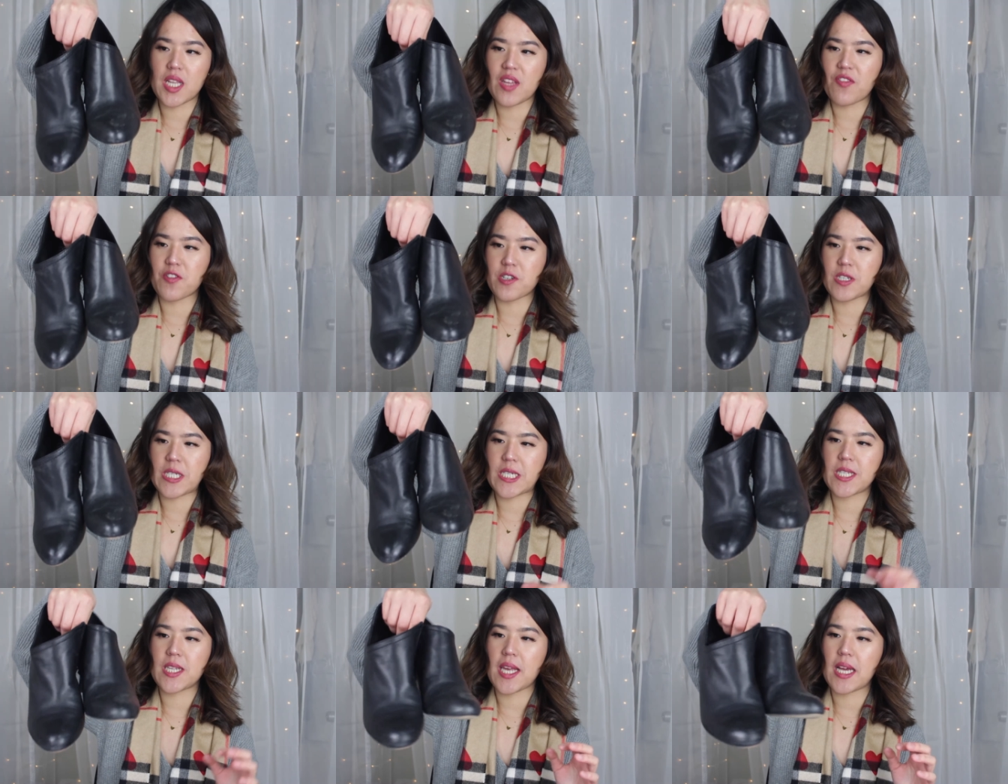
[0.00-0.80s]

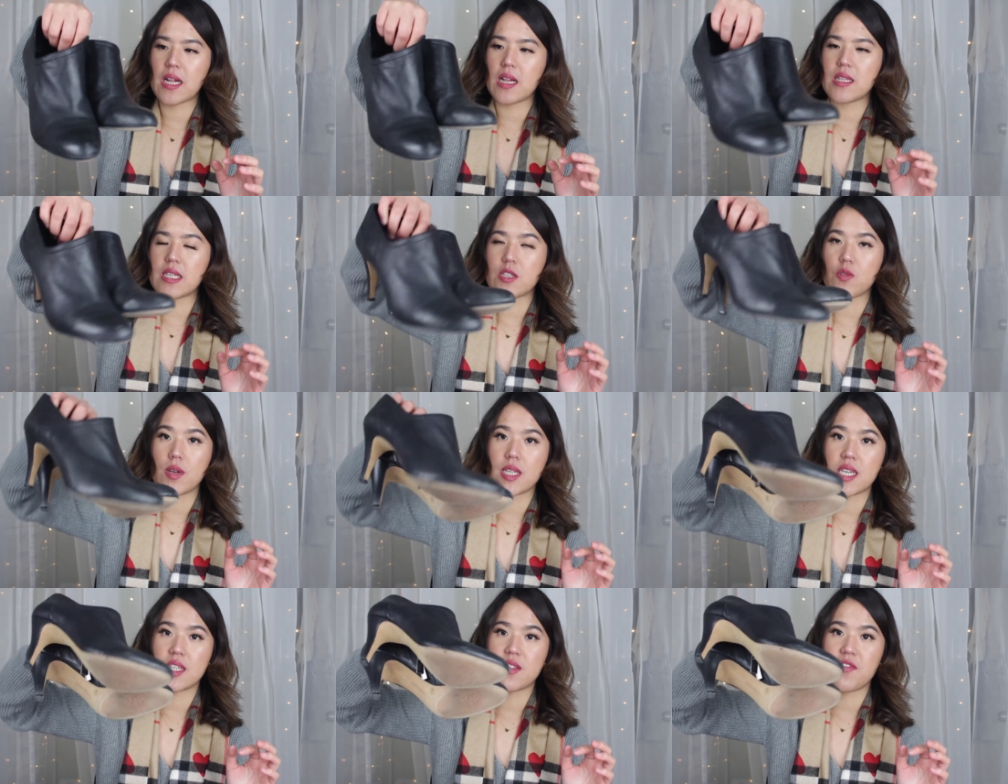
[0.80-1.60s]
anniversary sale. This
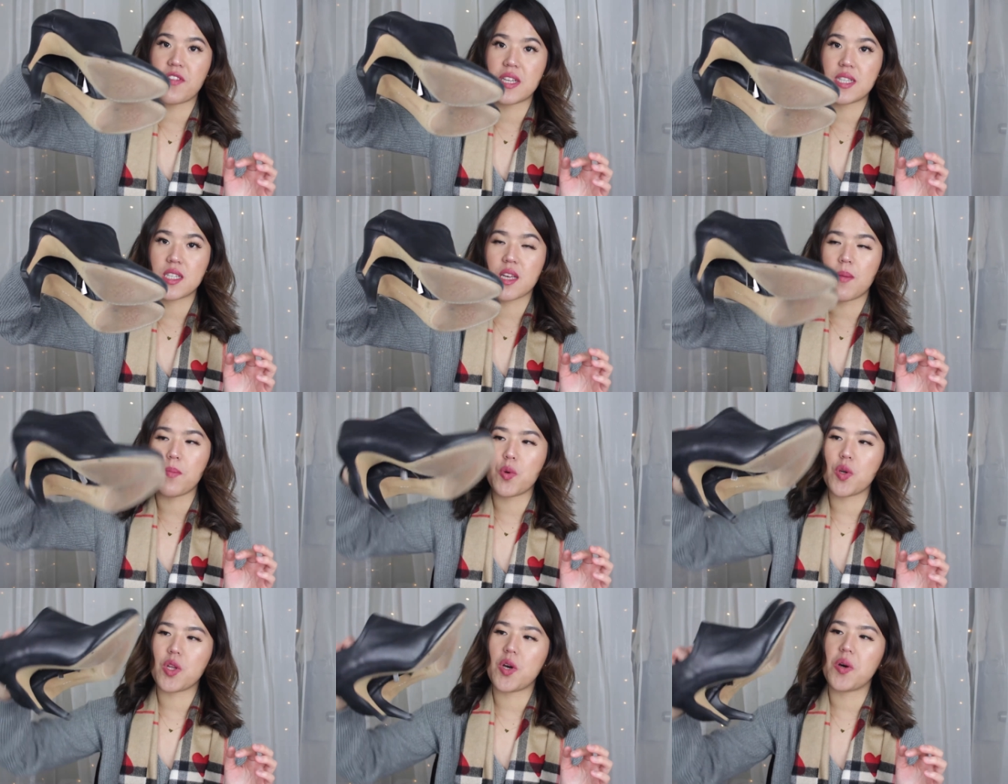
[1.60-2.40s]
one is Vince
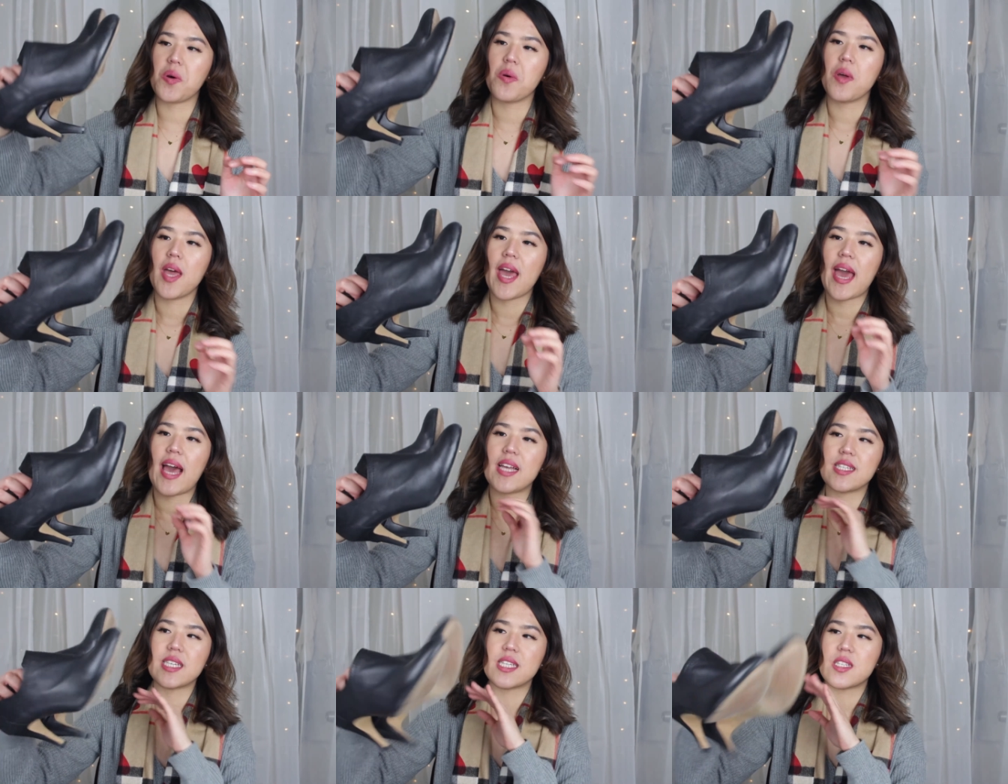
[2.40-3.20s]
Camuto,
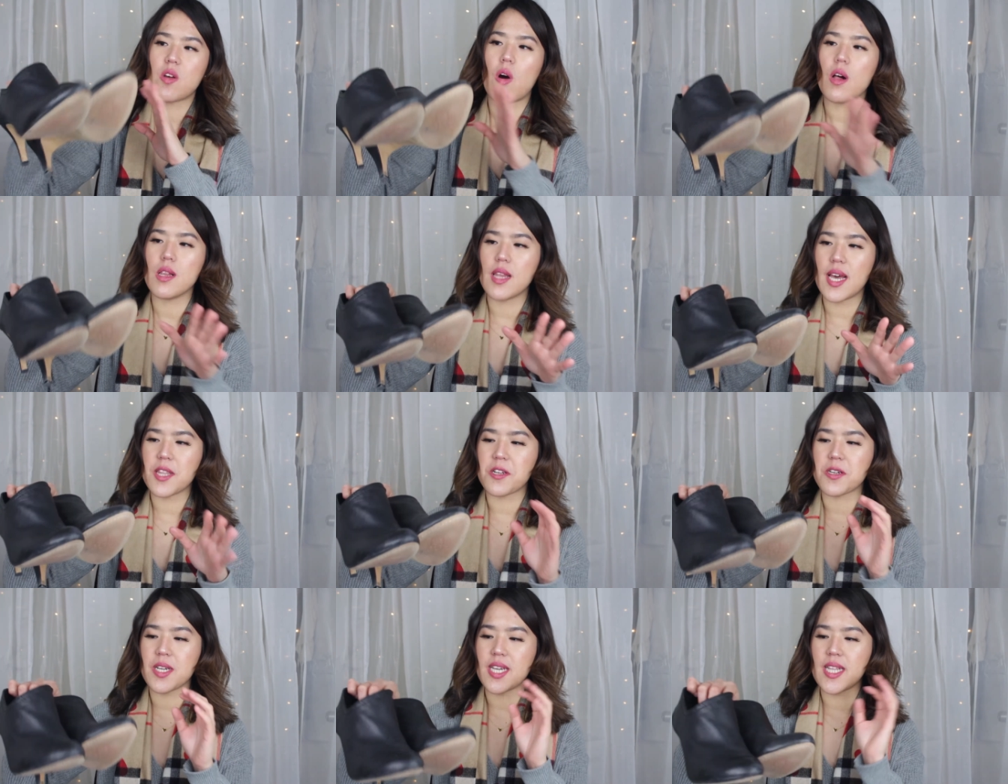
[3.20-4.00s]
and it's all
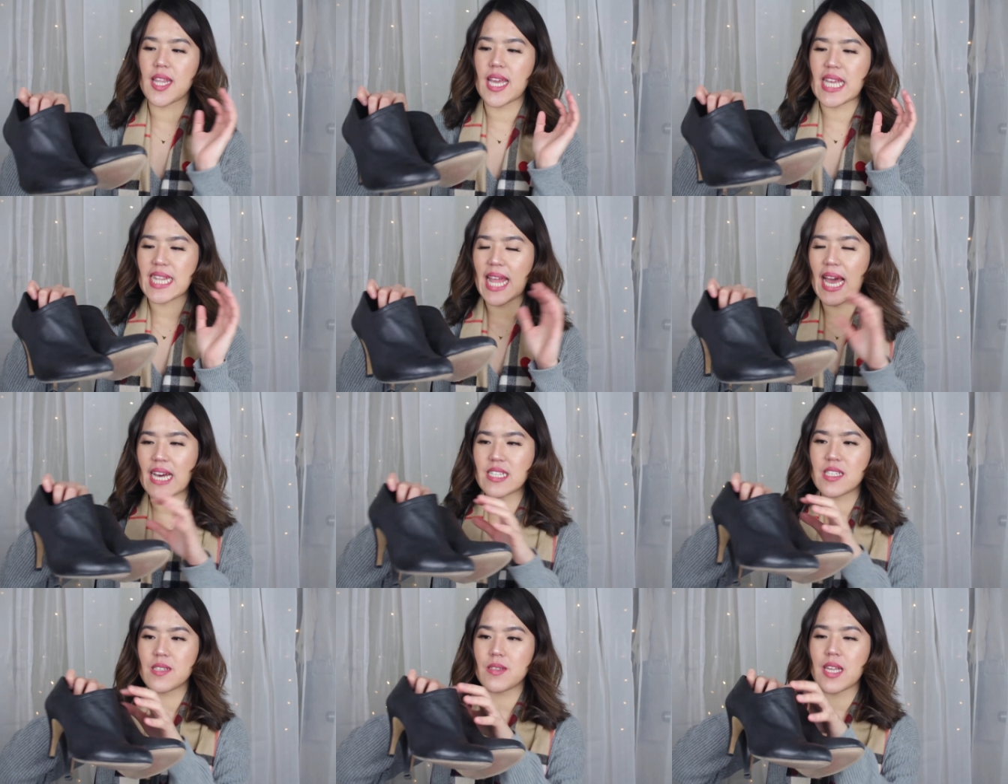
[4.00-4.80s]
leather, and it
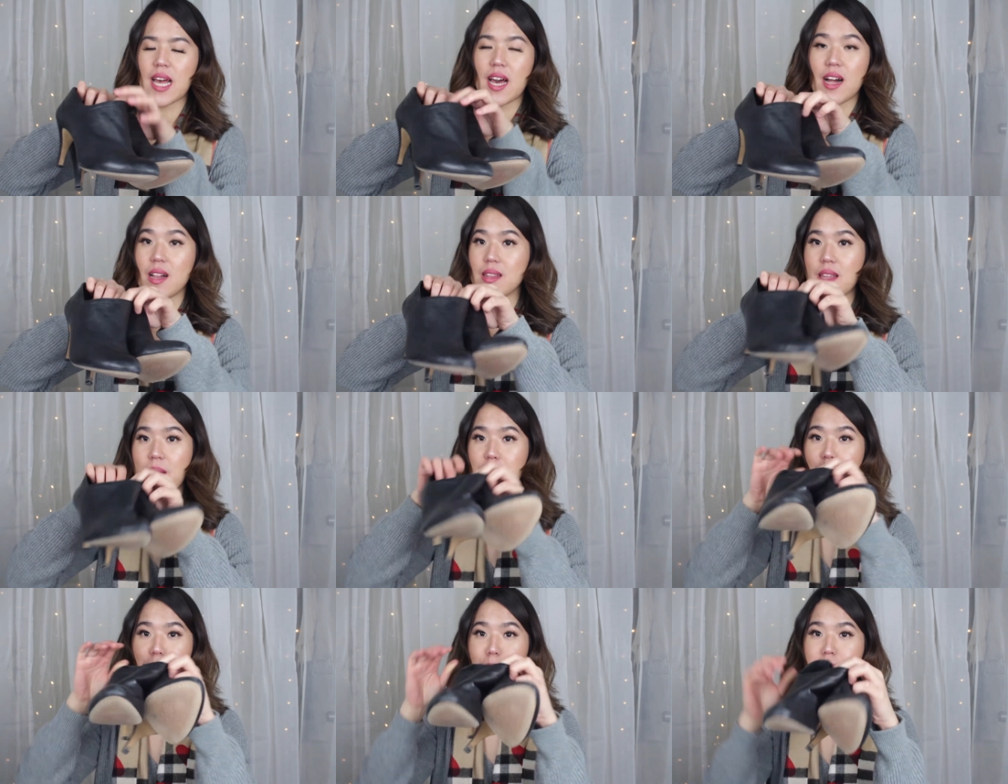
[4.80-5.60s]
has held
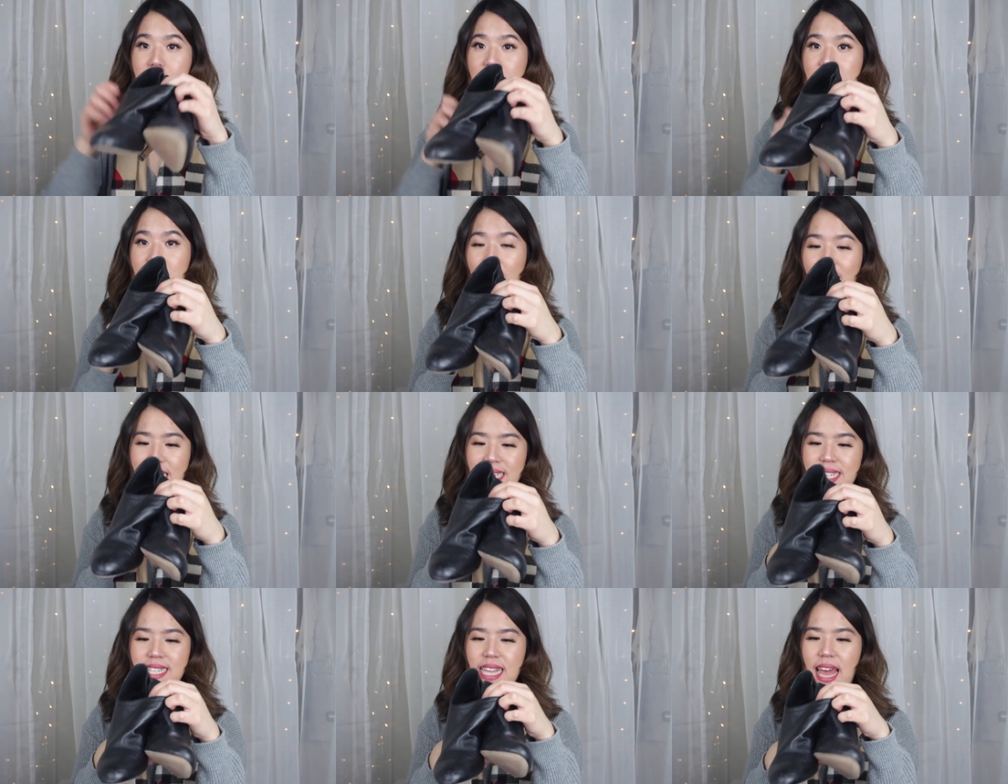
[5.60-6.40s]
up pretty
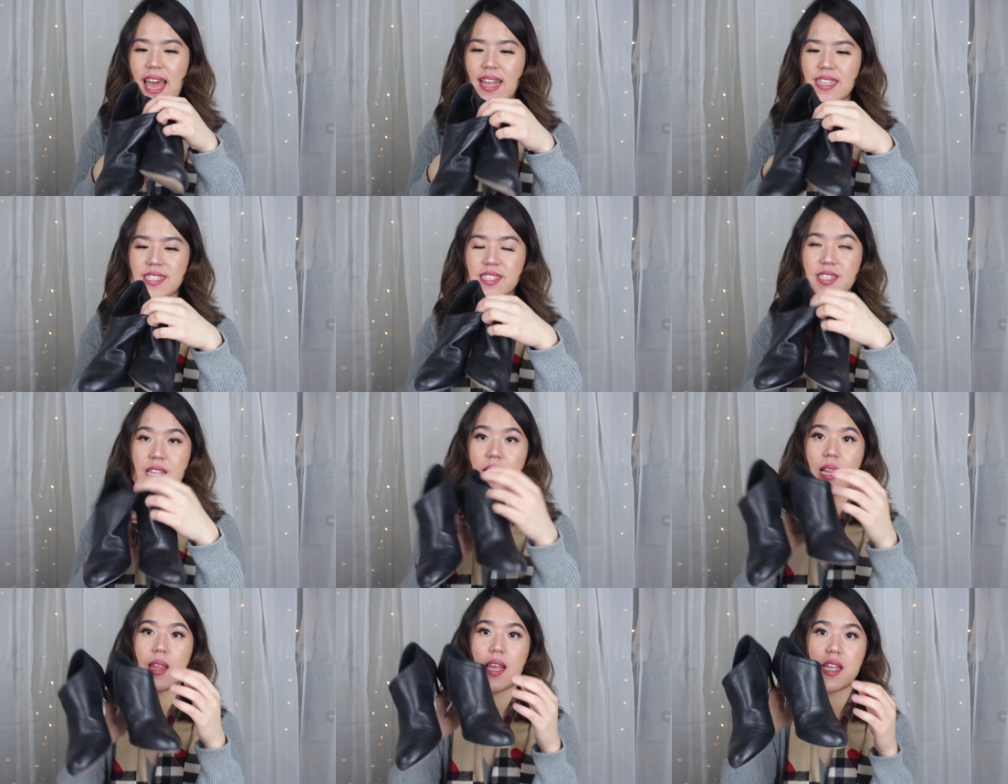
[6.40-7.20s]
nice, and
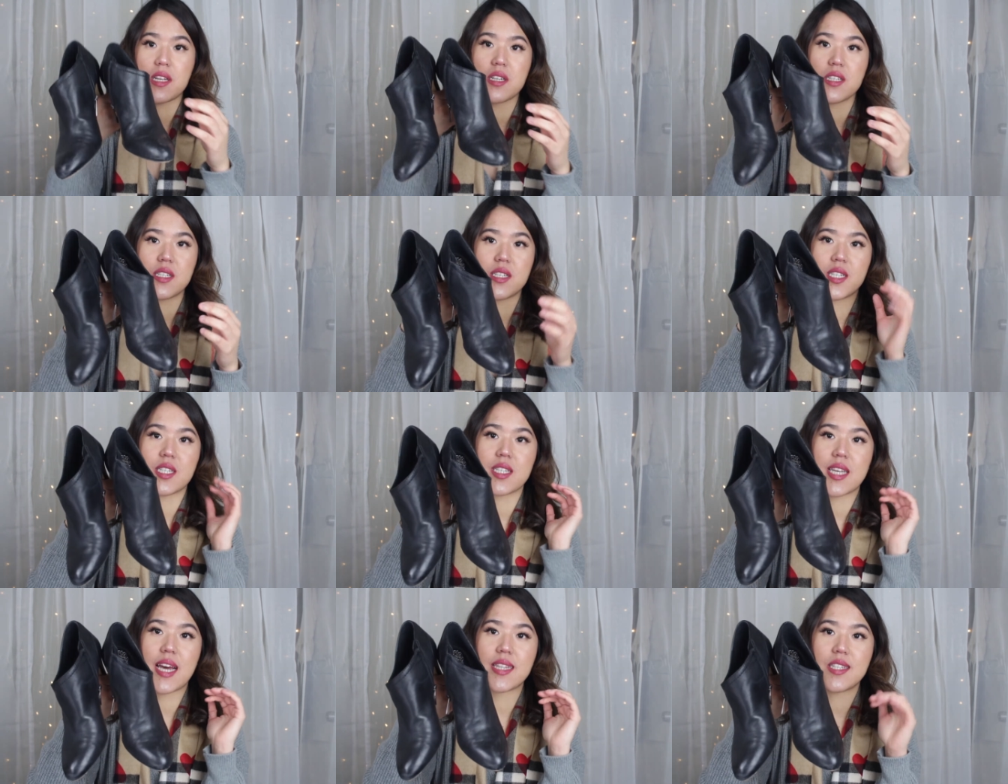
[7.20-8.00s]
the leather is
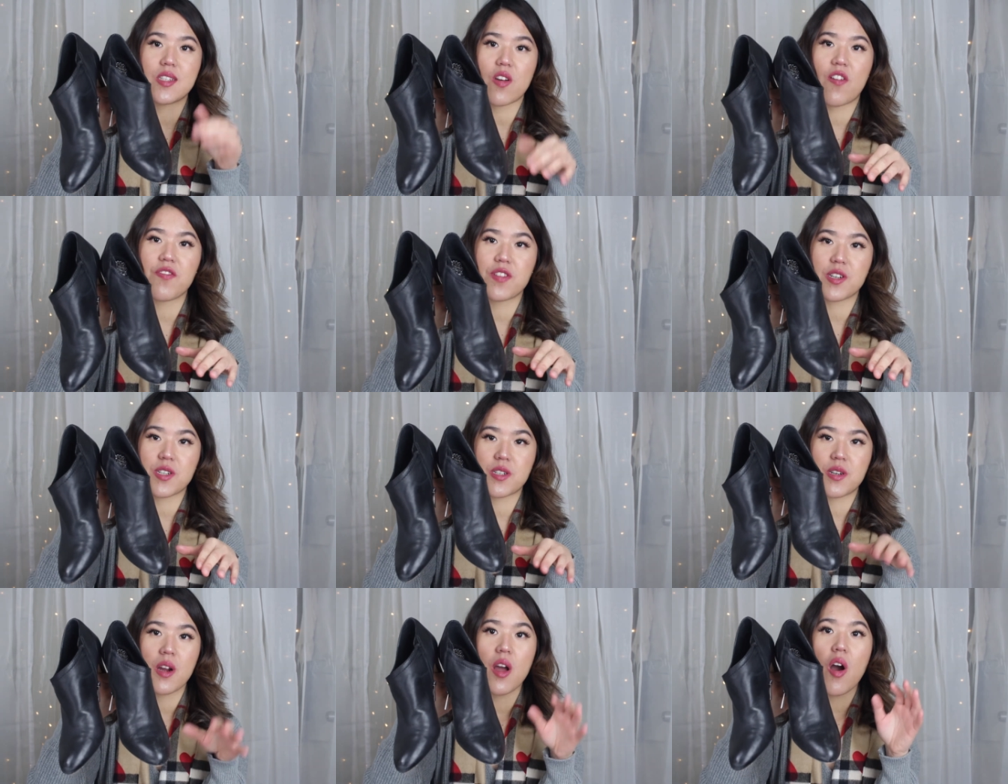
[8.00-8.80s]
just gets
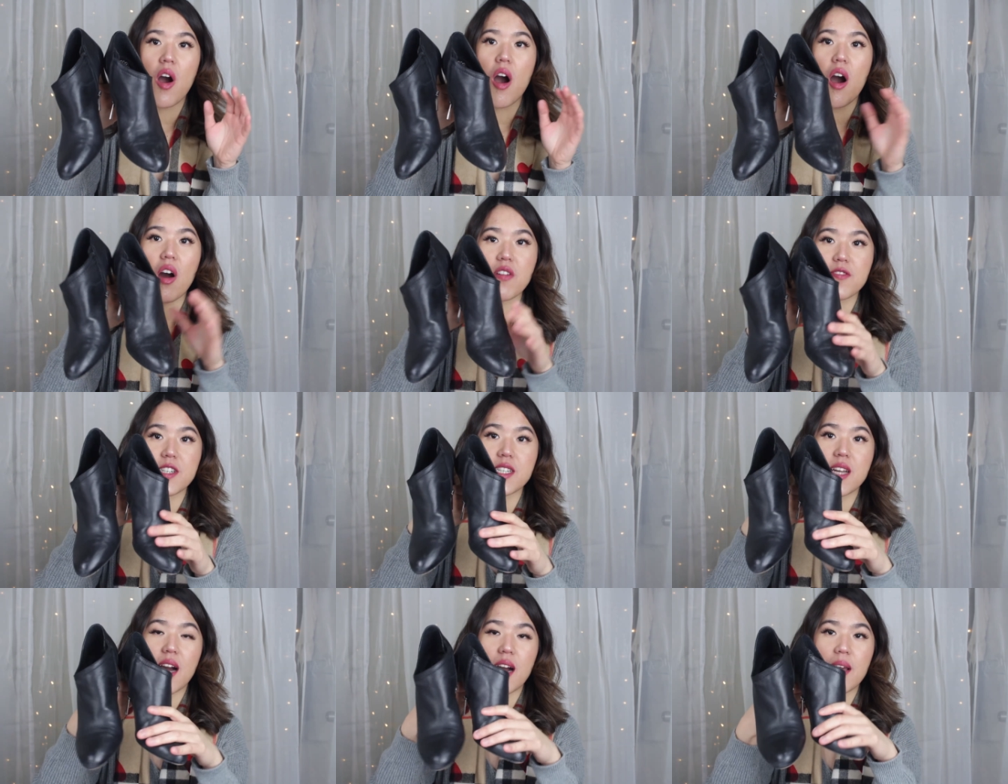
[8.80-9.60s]
softer over
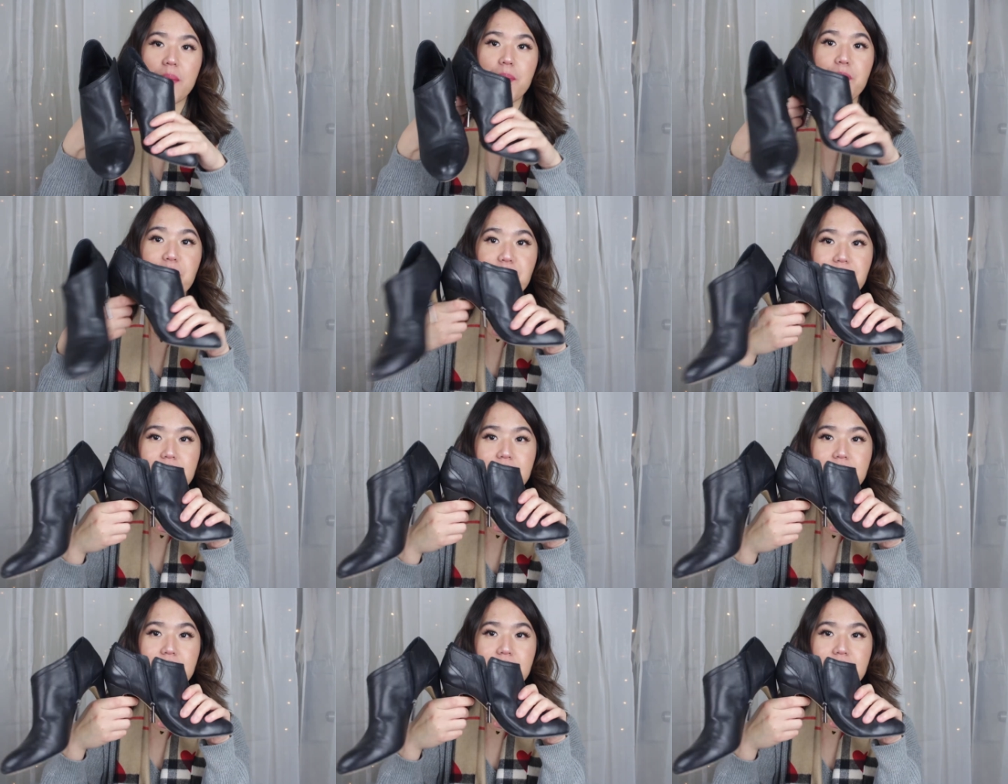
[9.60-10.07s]
time,